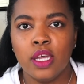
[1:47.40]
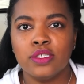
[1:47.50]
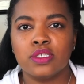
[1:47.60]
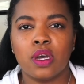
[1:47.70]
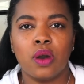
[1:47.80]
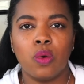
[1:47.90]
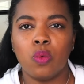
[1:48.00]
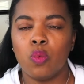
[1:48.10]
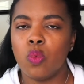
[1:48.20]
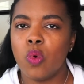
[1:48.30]
So
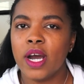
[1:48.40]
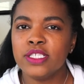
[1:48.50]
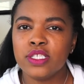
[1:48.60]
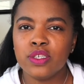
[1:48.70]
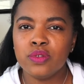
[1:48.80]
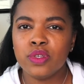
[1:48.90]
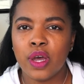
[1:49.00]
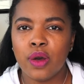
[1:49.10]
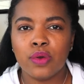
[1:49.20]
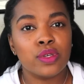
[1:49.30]
once you
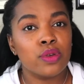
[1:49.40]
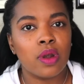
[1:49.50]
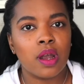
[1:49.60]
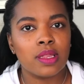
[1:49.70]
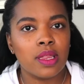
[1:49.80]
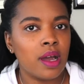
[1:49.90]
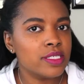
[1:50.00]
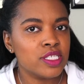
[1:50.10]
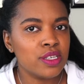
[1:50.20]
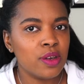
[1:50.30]
know you are
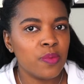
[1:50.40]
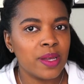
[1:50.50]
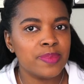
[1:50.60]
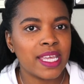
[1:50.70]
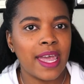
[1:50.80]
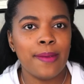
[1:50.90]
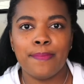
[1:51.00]
launching your website,